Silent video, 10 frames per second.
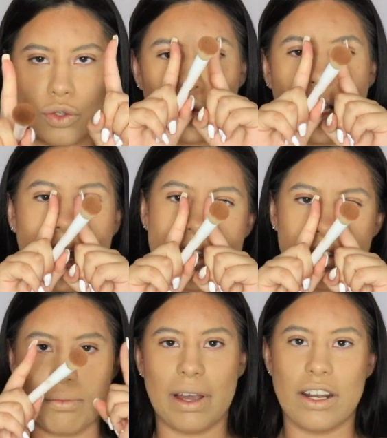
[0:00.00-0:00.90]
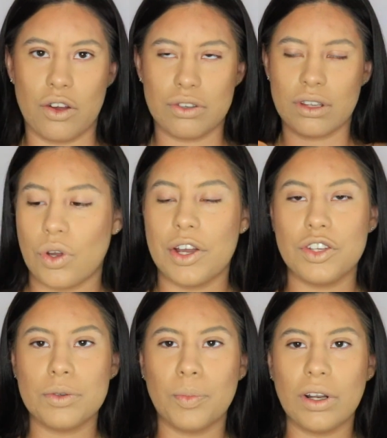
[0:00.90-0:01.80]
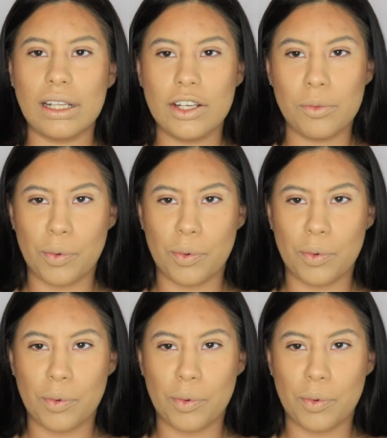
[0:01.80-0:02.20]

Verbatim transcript: two lines on my nose I just put a little